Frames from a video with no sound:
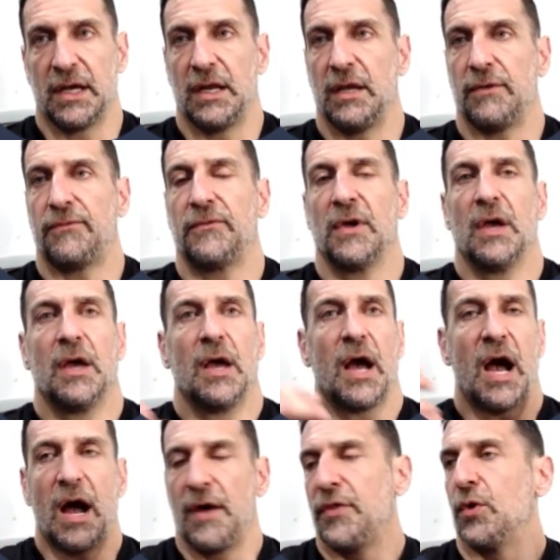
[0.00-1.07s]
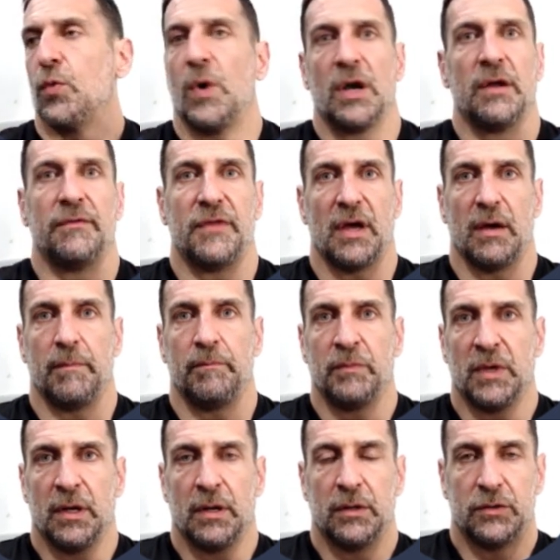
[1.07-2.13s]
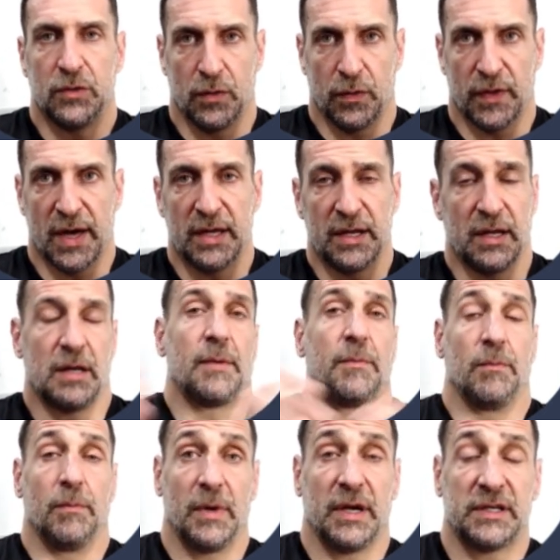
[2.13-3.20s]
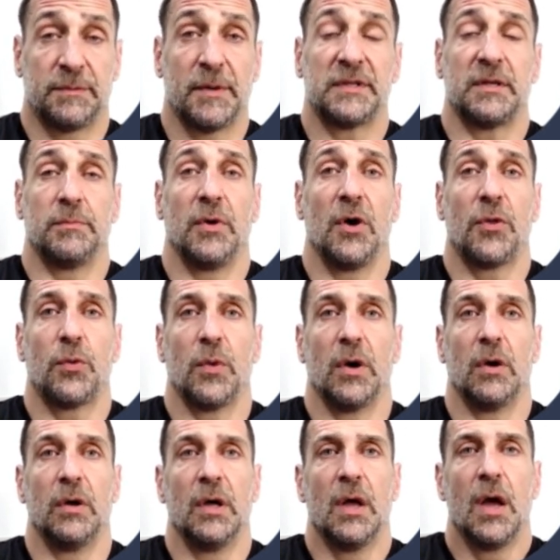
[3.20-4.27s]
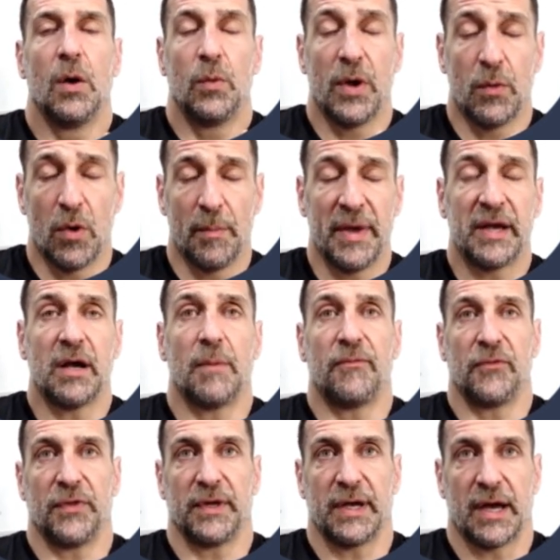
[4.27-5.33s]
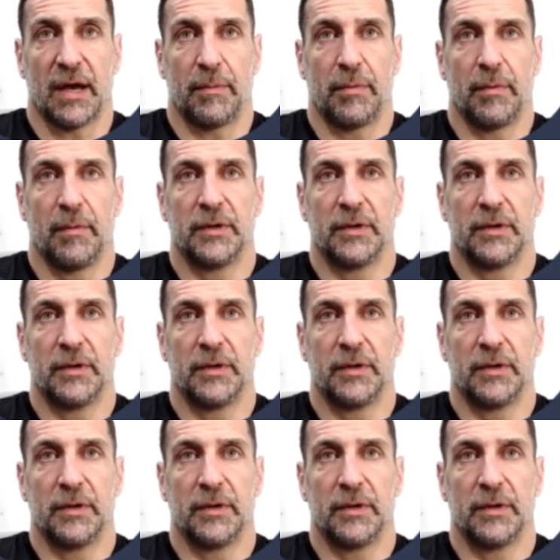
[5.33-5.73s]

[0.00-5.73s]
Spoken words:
And if either one of them do that, and I'm expecting both will, we will make up for the gap.